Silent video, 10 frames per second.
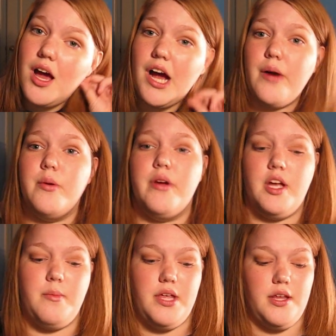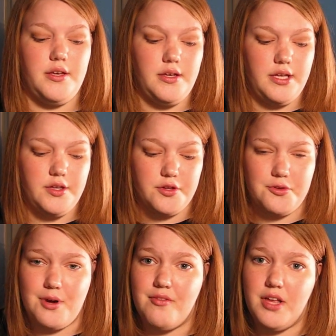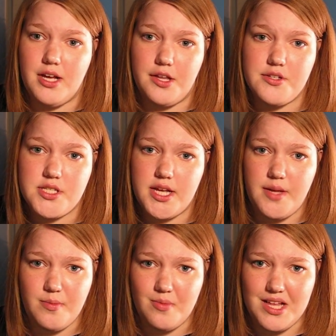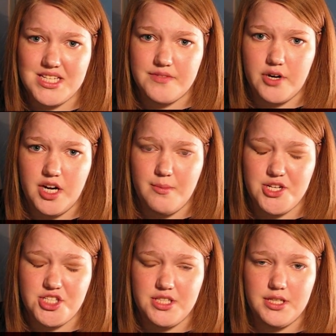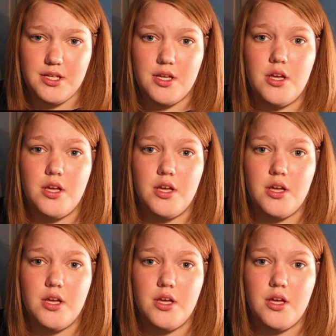I would recommend either the Revlon Color Stay, as I've already mentioned,